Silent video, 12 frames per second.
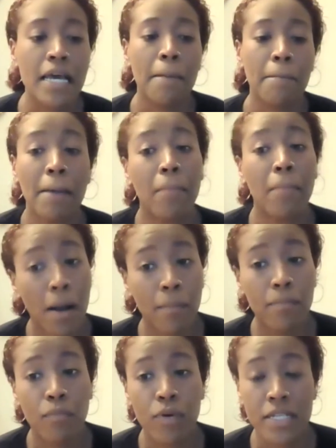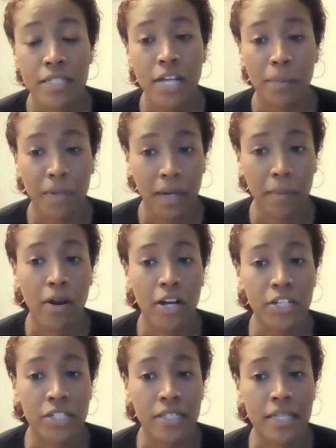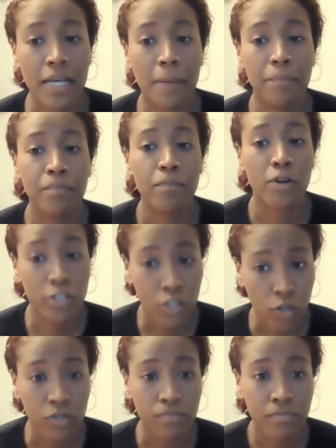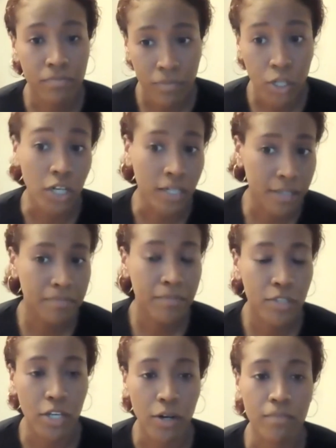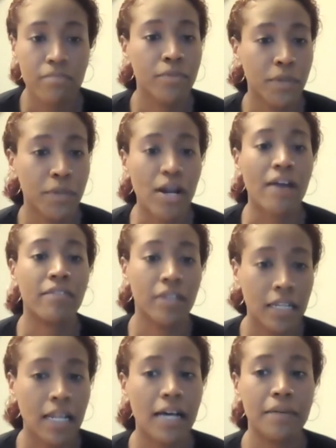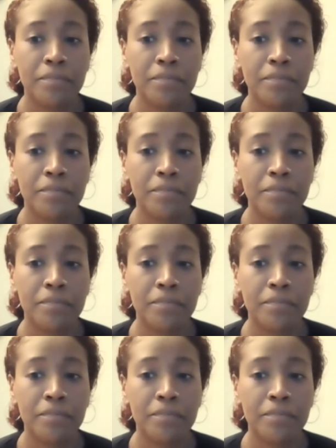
my mom was Japatak Maharaj's personal cook, so we travel a lot.